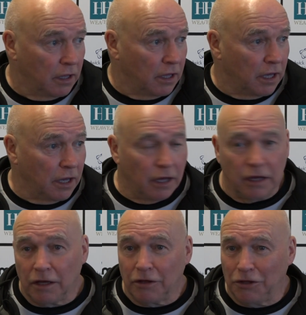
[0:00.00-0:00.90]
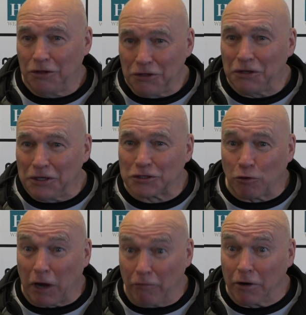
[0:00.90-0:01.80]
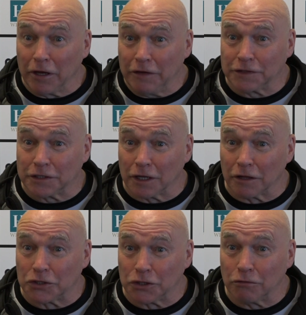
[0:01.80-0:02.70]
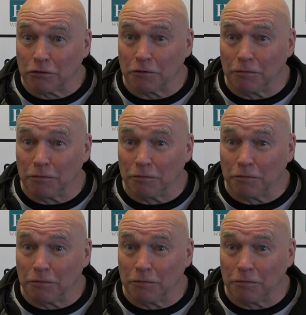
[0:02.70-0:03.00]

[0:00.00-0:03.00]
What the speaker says: it's quite a relief, to tell the truth,